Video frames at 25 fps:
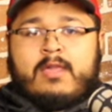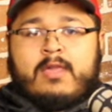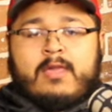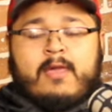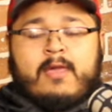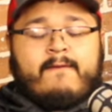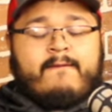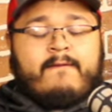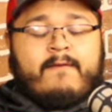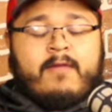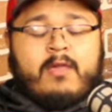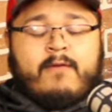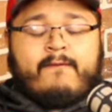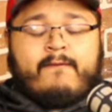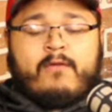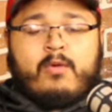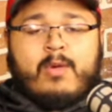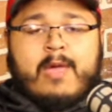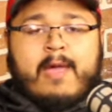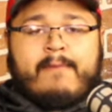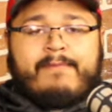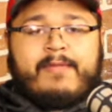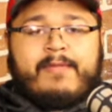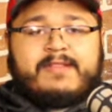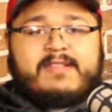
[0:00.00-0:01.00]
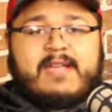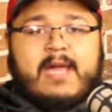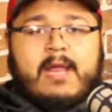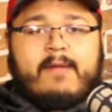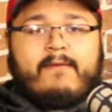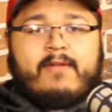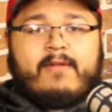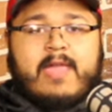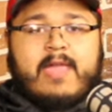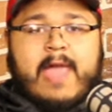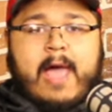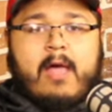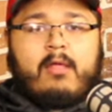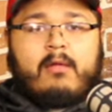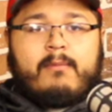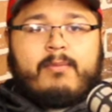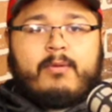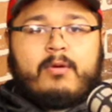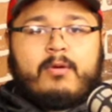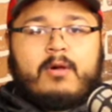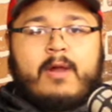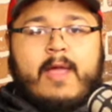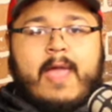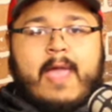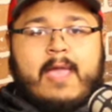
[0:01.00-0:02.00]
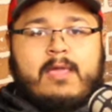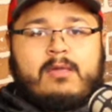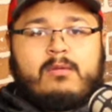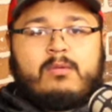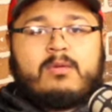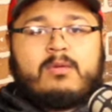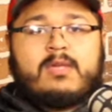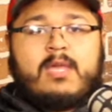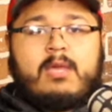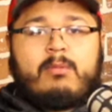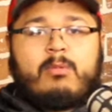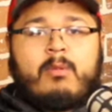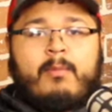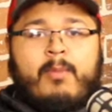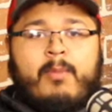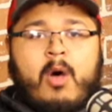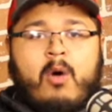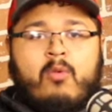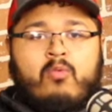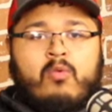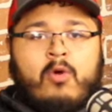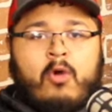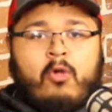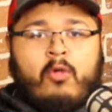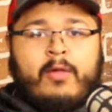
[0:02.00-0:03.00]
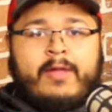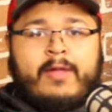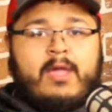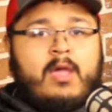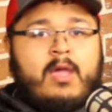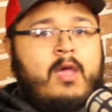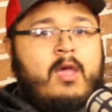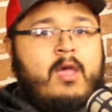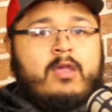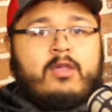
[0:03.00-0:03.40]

If you have this kind of a caliber and you can keep the ball rolling,